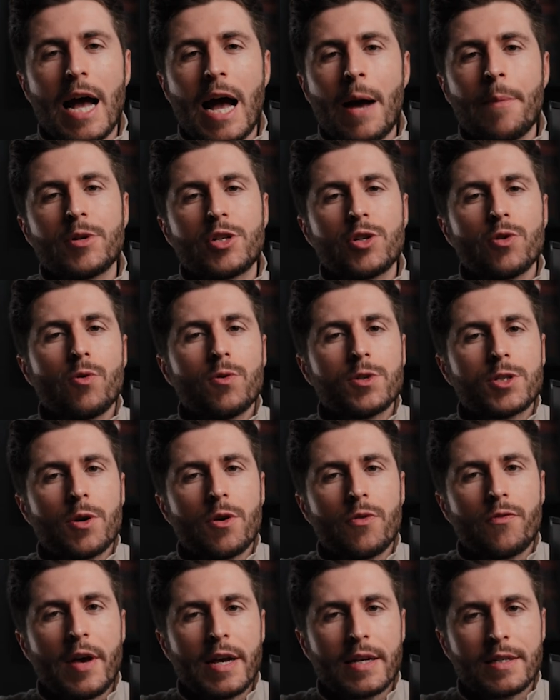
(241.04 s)
Aperture also
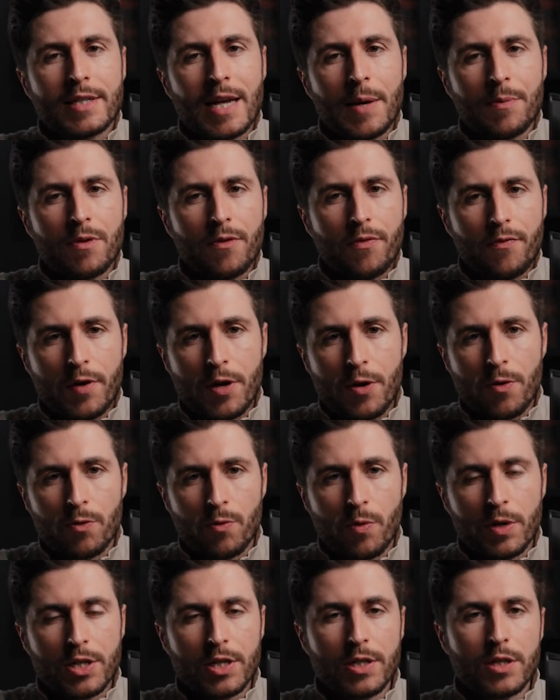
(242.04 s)
affects depth of field,
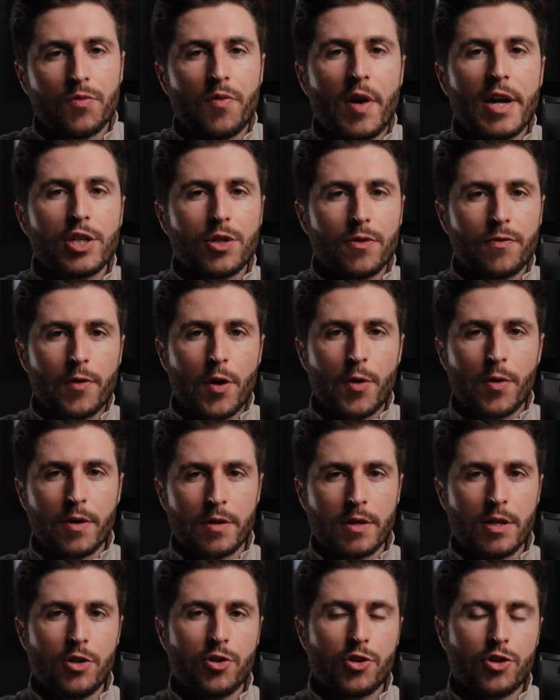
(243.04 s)
which is the range of
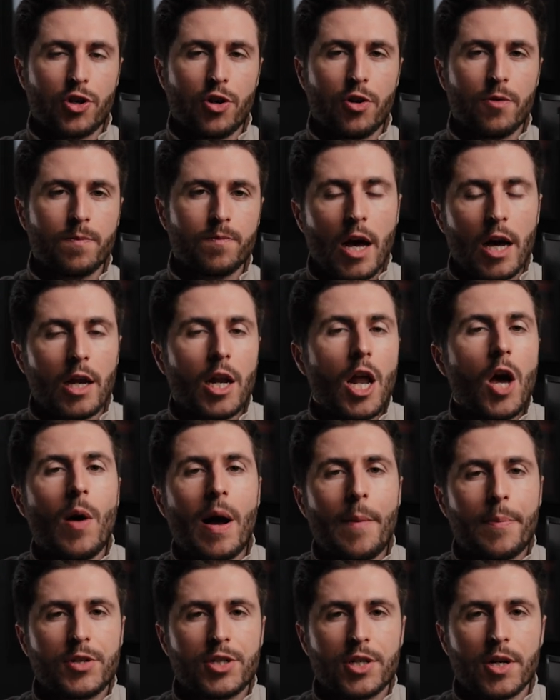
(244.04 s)
focus in your shot. A low
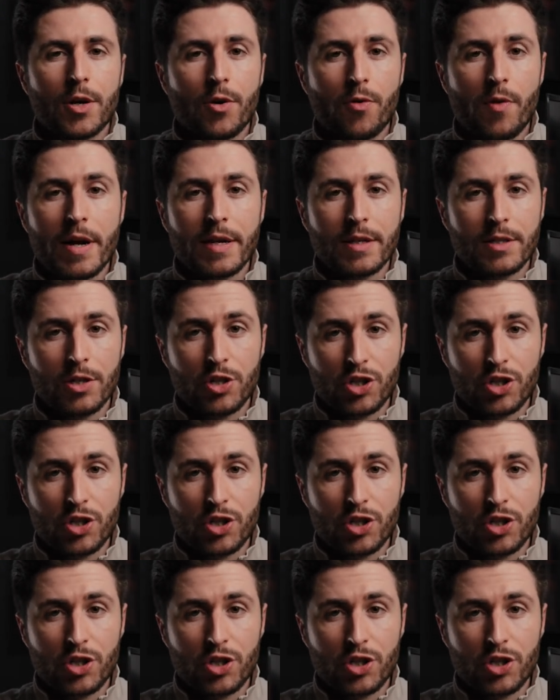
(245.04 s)
aperture creates